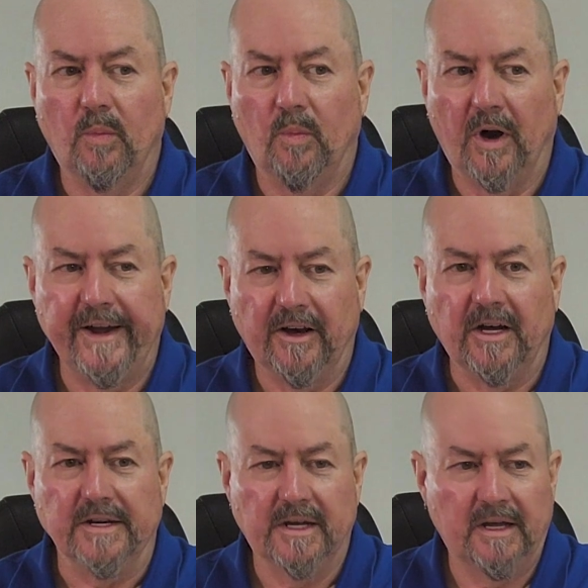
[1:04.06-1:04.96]
why
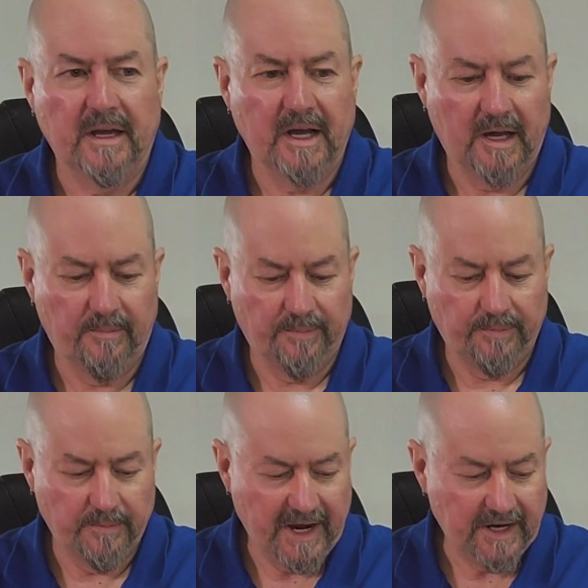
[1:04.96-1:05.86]
not
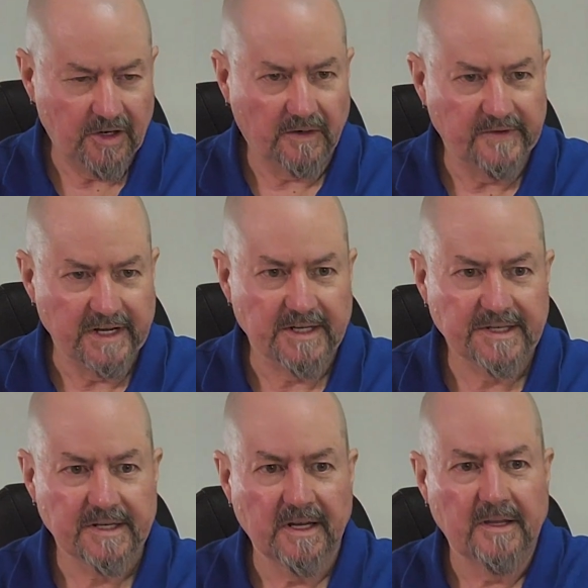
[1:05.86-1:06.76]
make it
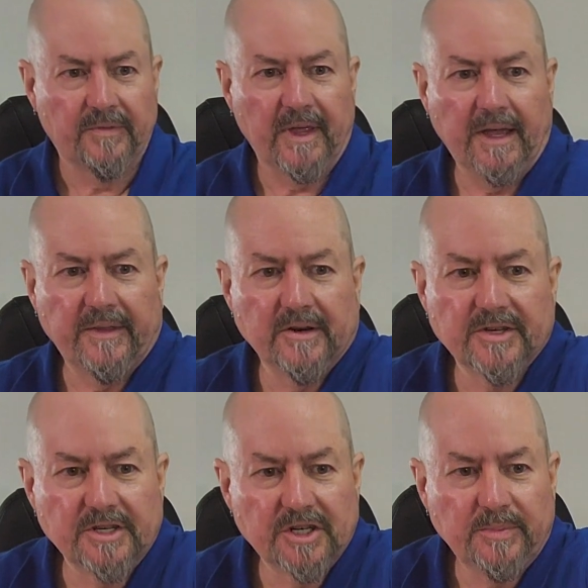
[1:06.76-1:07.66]
obvious that there's
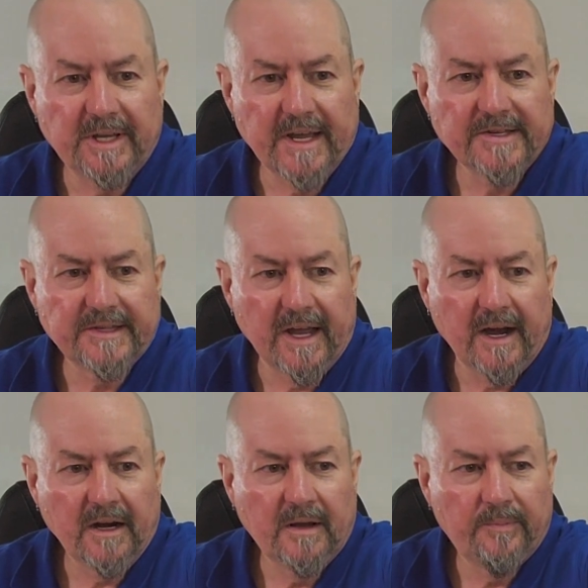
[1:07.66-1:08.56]
a GPS
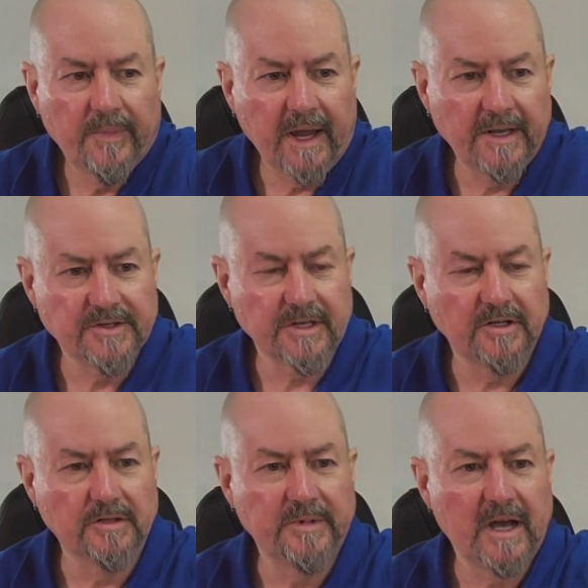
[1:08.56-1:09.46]
there, and so
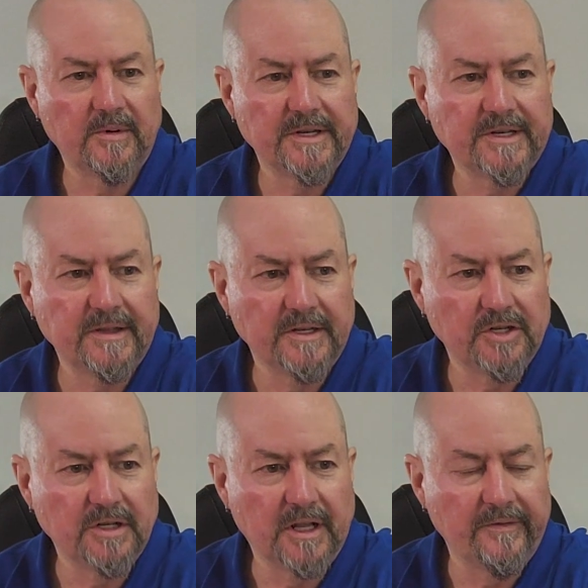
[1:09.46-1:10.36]
you'll be able to see that
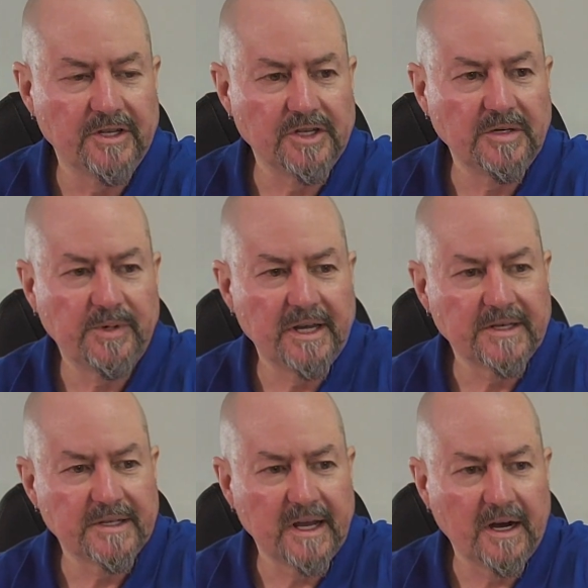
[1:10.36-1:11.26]
you'll have the
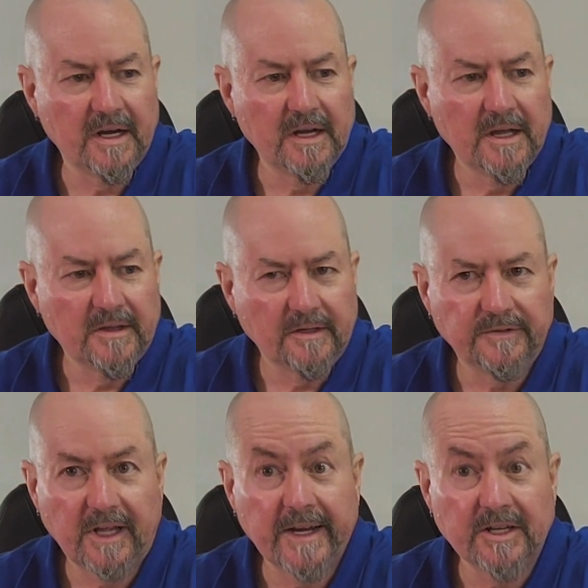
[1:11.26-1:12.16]
GPS there, the
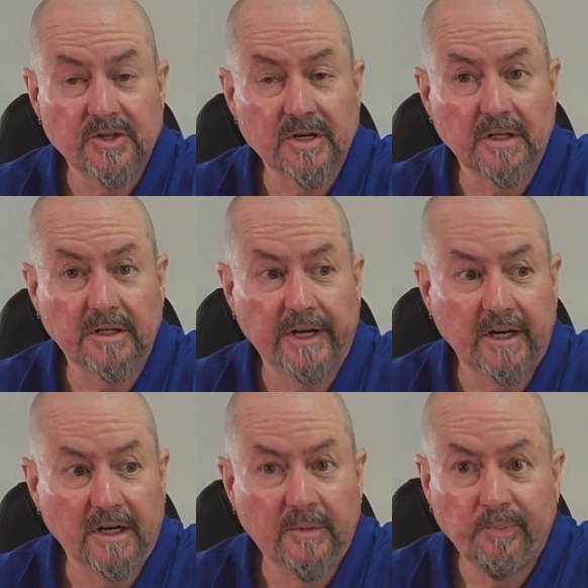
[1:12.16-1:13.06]
flight controller
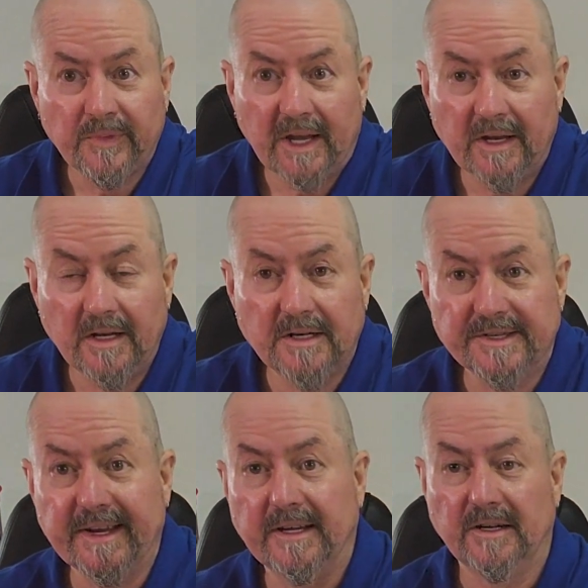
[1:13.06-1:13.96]
here, and in a
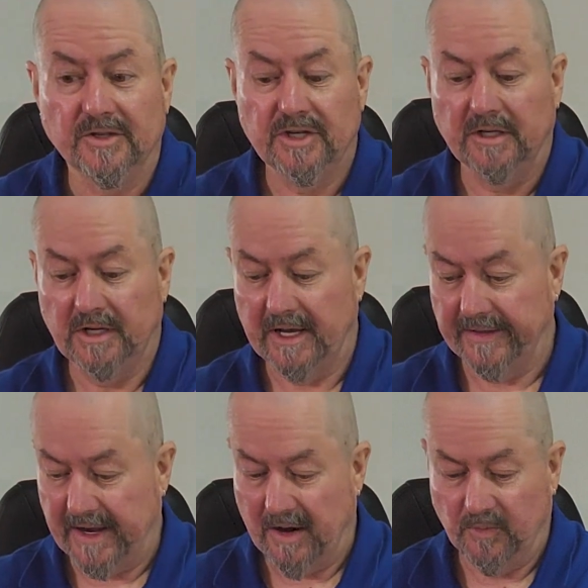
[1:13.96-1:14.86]
second I'll show you how the
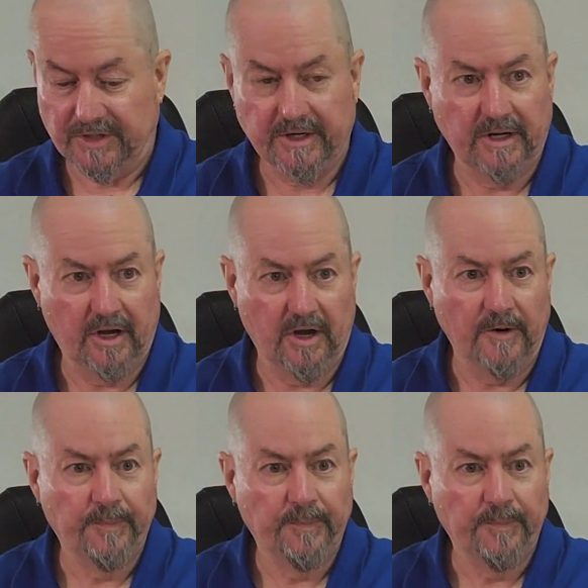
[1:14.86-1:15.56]
camera's going to go.